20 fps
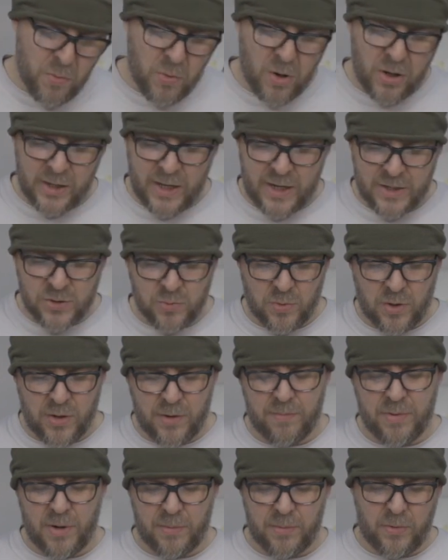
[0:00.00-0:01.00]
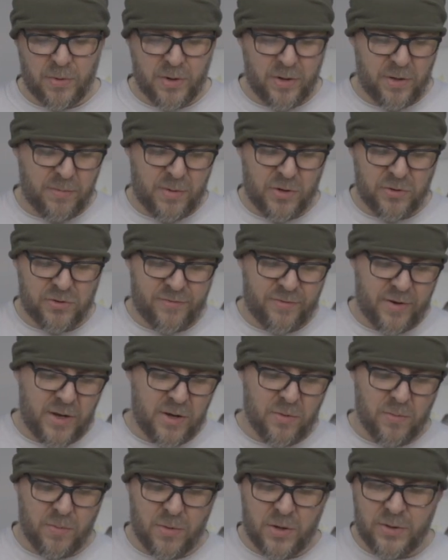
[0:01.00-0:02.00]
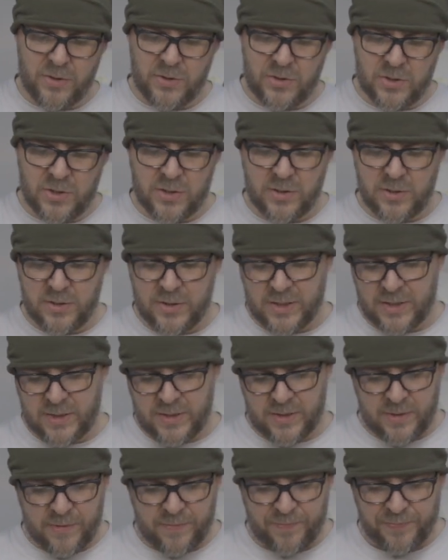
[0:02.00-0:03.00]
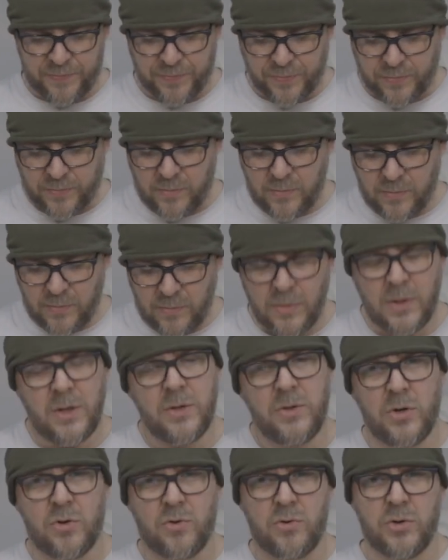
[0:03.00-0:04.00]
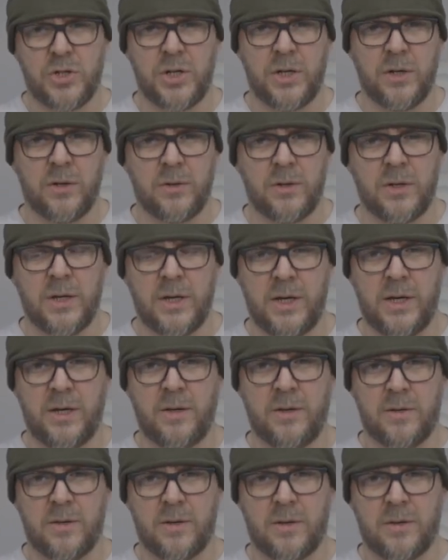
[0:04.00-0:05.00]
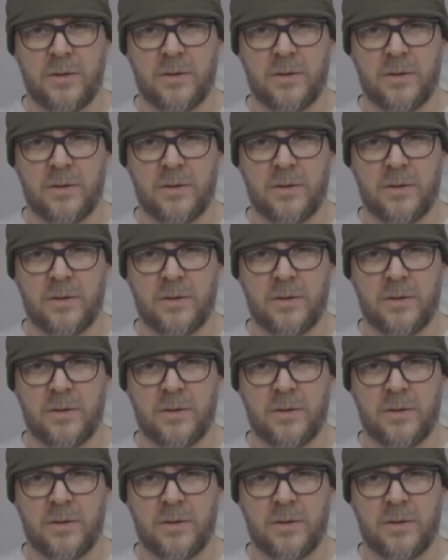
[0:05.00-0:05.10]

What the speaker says: one last one, and probably one of the most frequent ones, the crushing underneath.